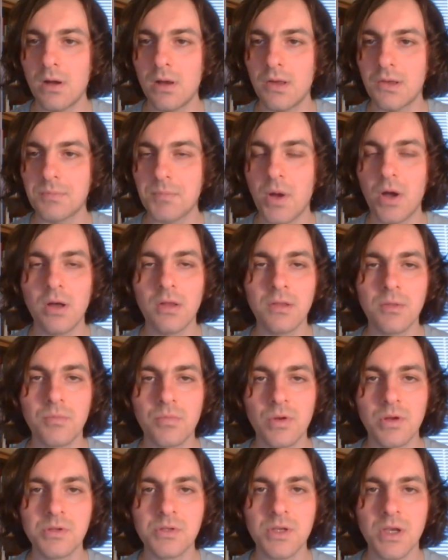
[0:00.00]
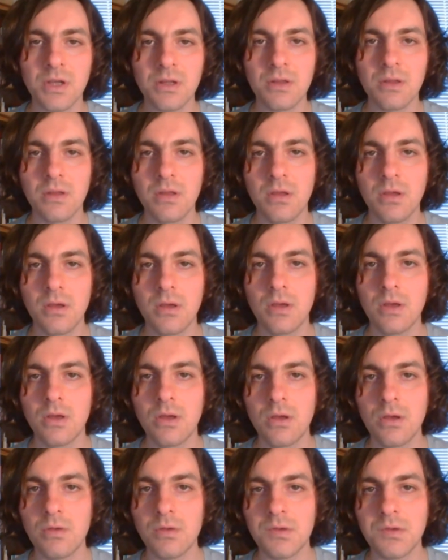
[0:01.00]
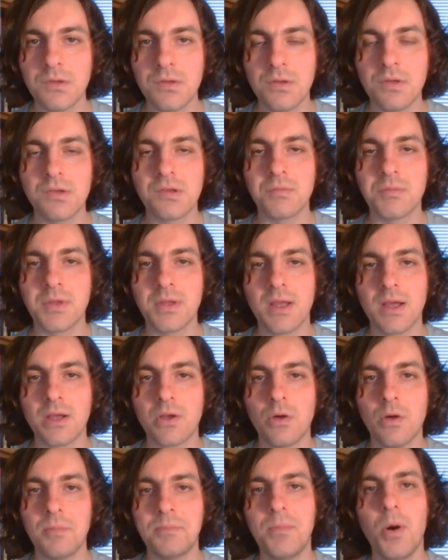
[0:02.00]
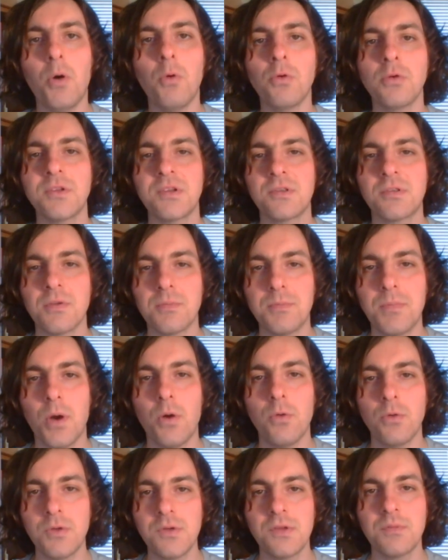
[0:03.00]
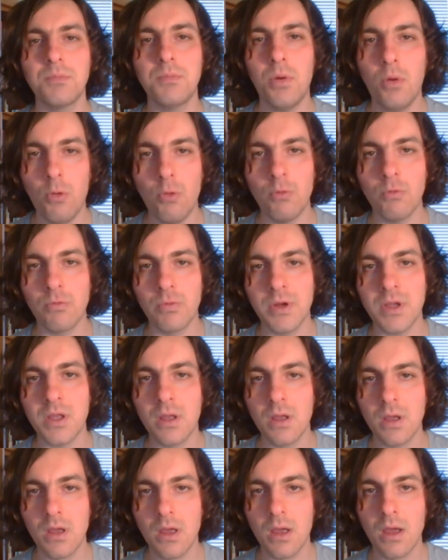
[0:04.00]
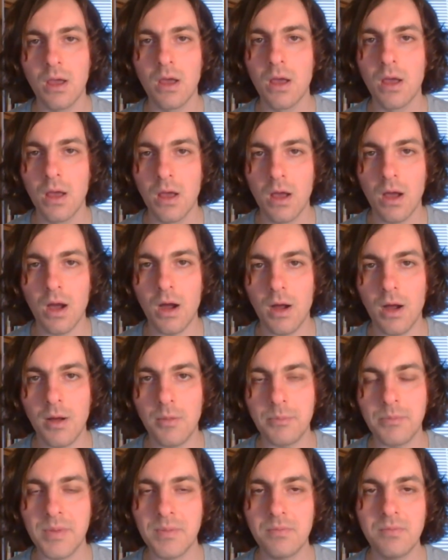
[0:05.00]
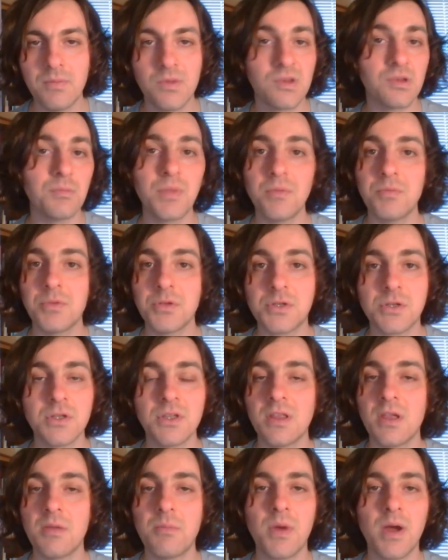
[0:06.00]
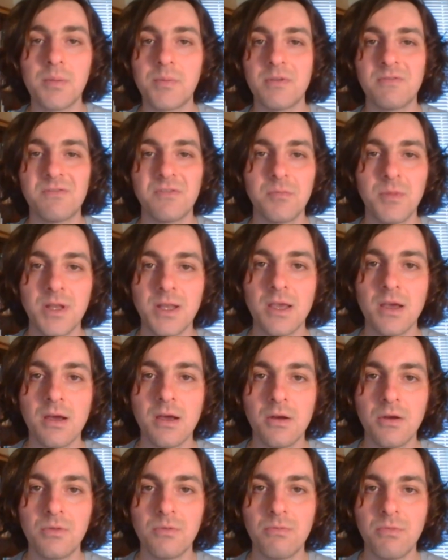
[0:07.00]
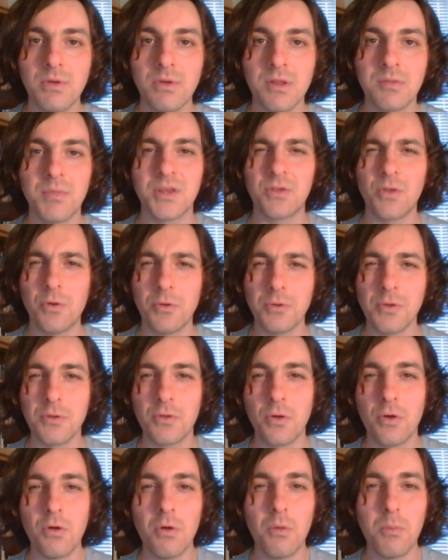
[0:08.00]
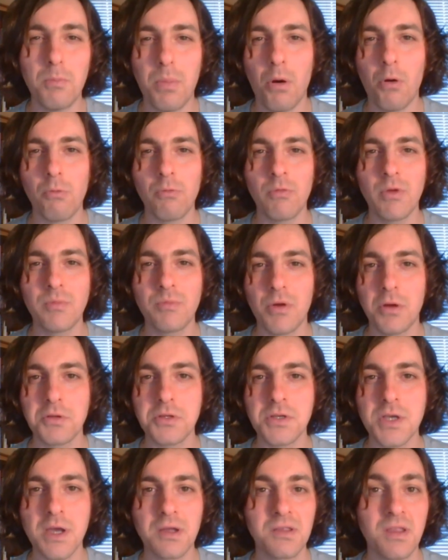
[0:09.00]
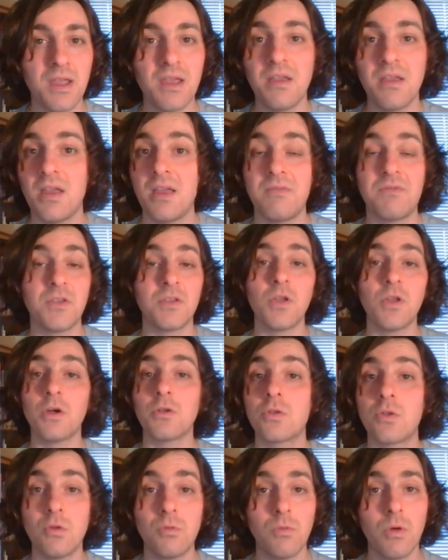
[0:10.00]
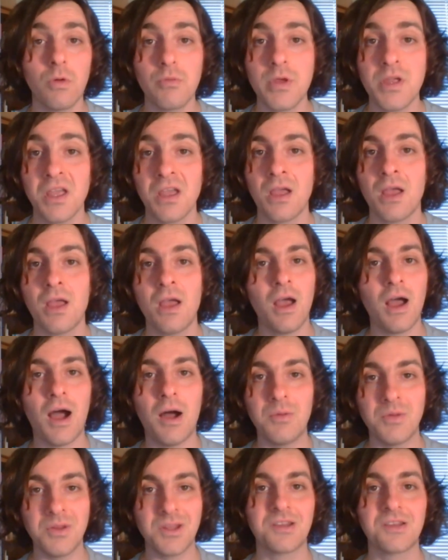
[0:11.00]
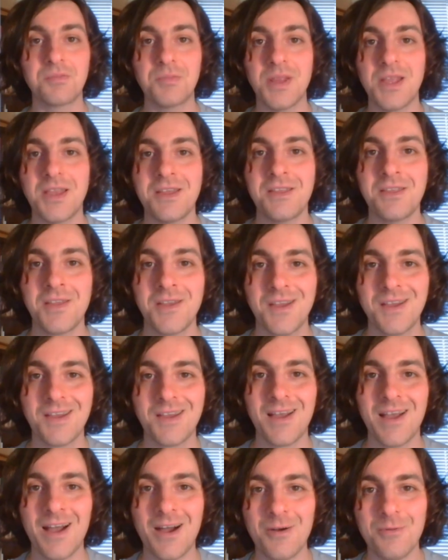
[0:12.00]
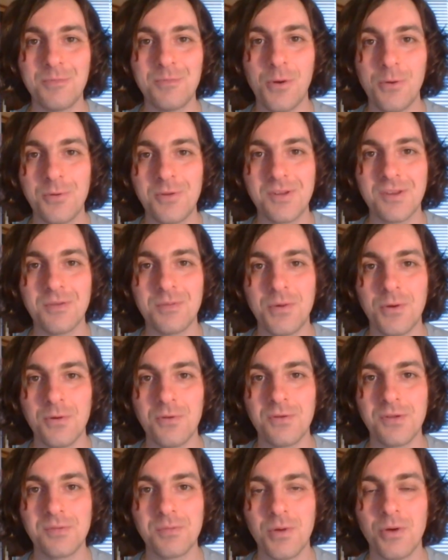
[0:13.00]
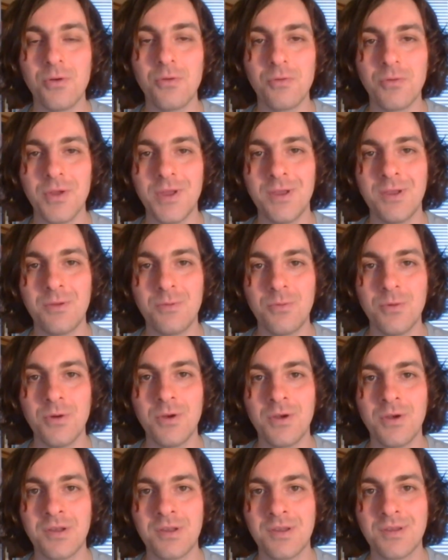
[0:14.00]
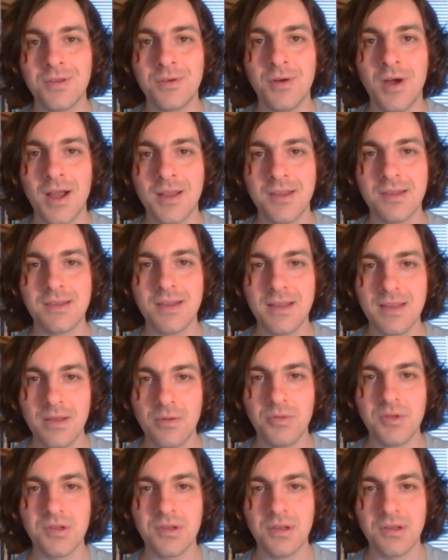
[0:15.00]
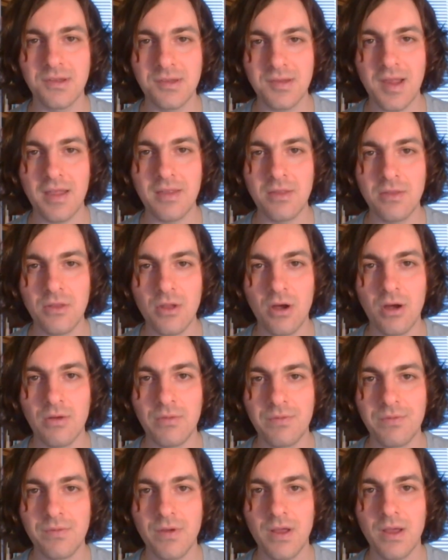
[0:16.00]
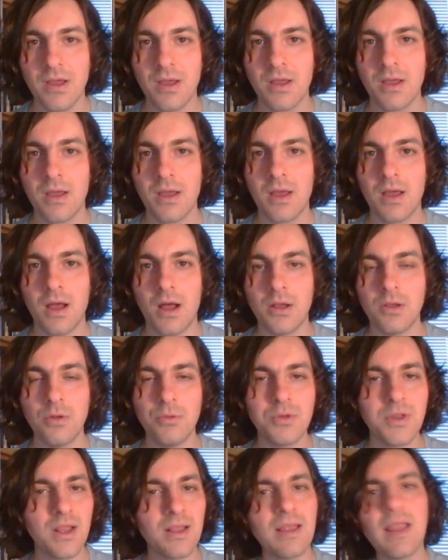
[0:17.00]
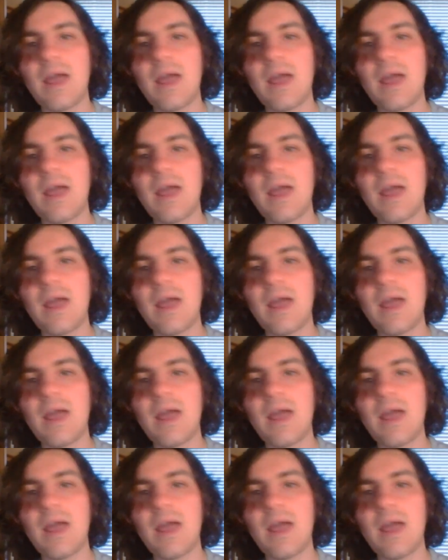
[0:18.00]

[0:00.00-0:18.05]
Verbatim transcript: as part of the project was to do something I call post-to-post poetry. Some people tuning in might be familiar with my door-to-door poetry project. If you're not, don't worry. I will explain how post-to-post poetry works. So I decided I was going to send off a load of